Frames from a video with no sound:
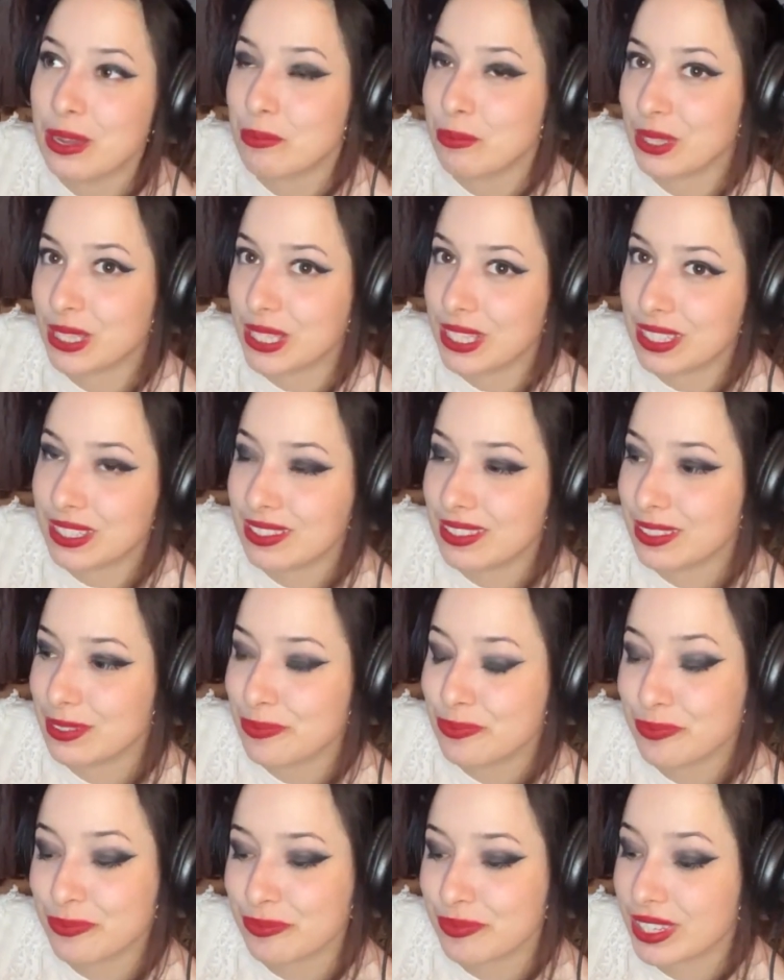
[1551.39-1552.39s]
please
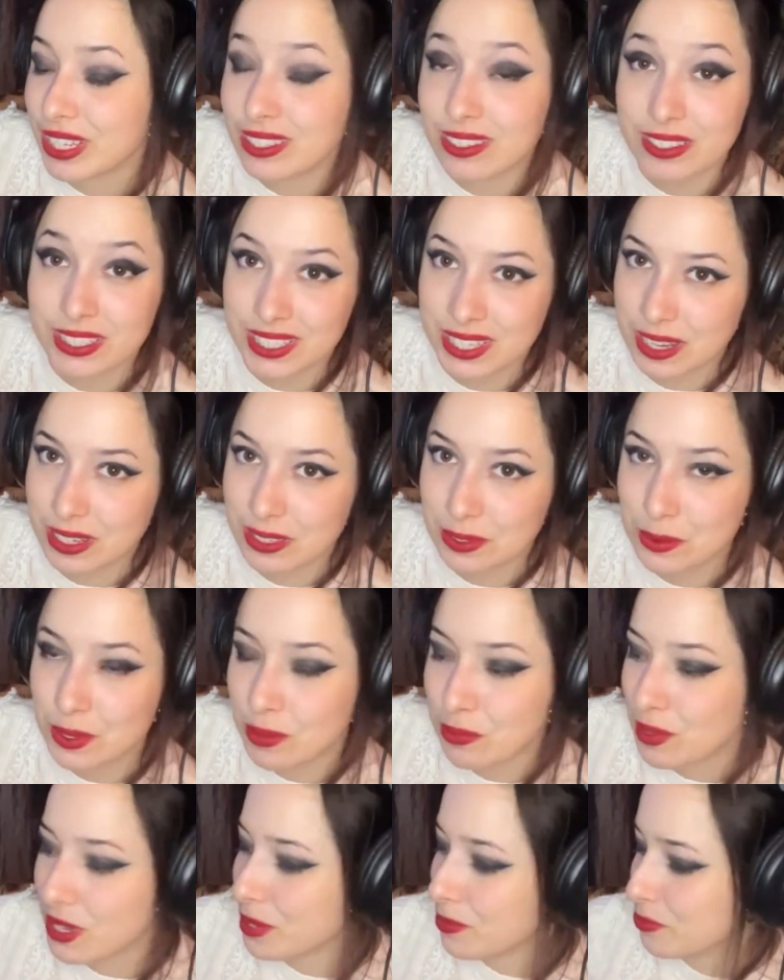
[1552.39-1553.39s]
discuss
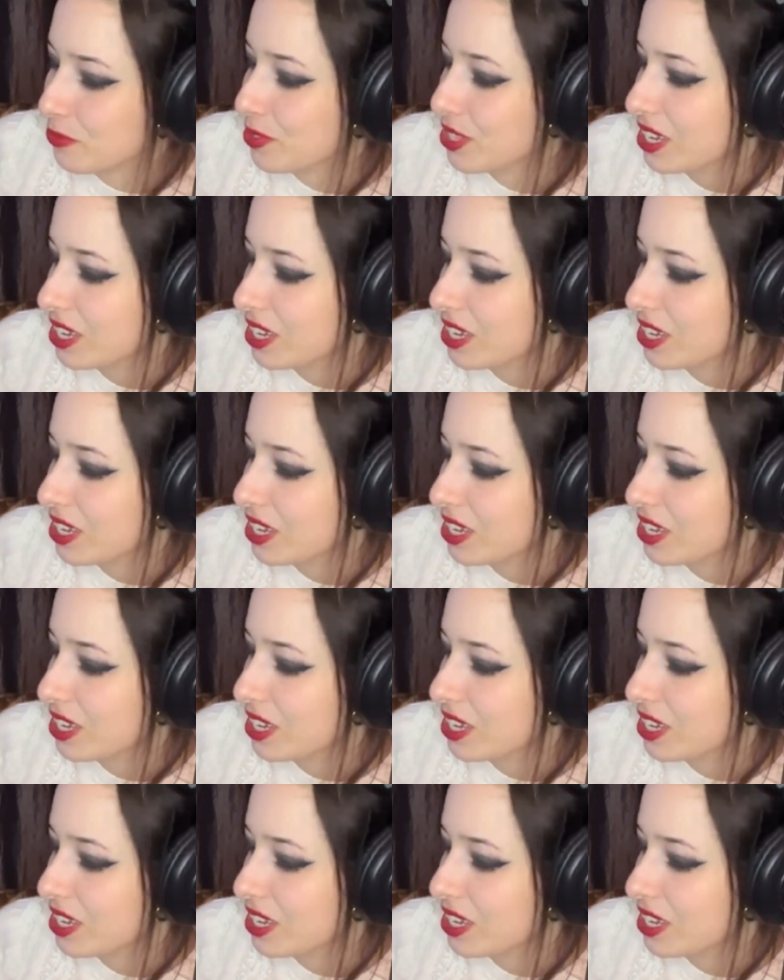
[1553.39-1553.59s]
with me.